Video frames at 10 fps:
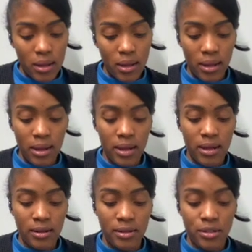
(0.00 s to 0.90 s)

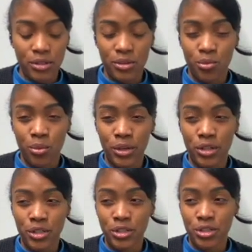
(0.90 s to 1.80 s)
And when
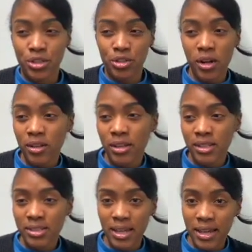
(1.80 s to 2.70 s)
you're
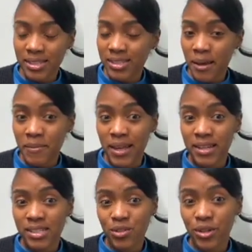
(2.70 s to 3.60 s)
struggling to accept that
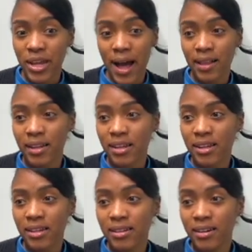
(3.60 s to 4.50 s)
it's a
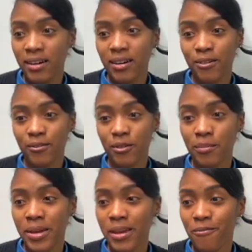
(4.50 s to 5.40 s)
reality, for
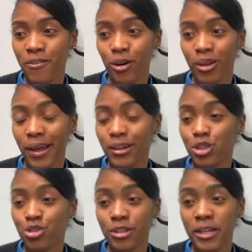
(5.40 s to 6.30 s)
me, it felt like a
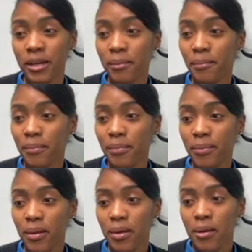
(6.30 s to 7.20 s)
dream.
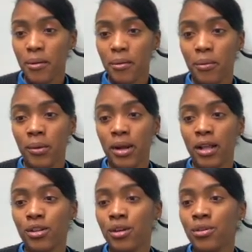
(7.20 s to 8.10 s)
when I
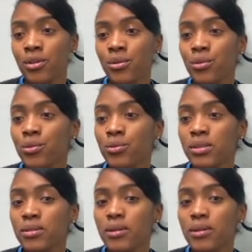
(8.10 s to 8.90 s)
learned the news.